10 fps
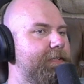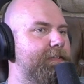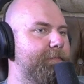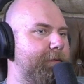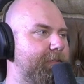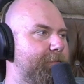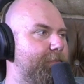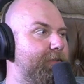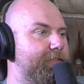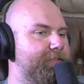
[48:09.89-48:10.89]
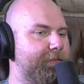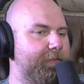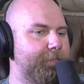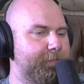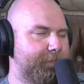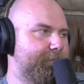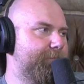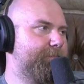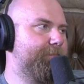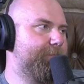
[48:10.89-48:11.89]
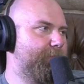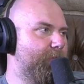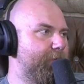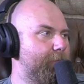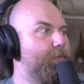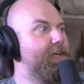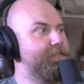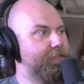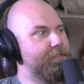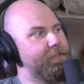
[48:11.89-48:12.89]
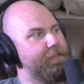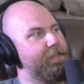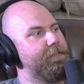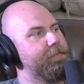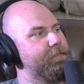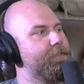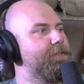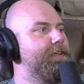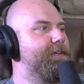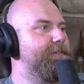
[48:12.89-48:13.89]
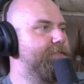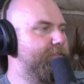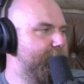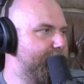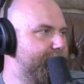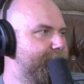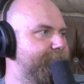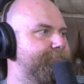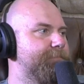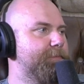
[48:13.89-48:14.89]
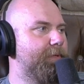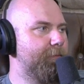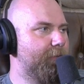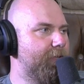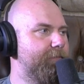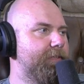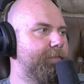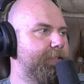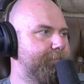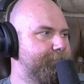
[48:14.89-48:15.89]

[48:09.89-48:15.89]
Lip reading: it, I think, maybe the police have more of a presence in the certain areas too. It's probably part of it. I bet.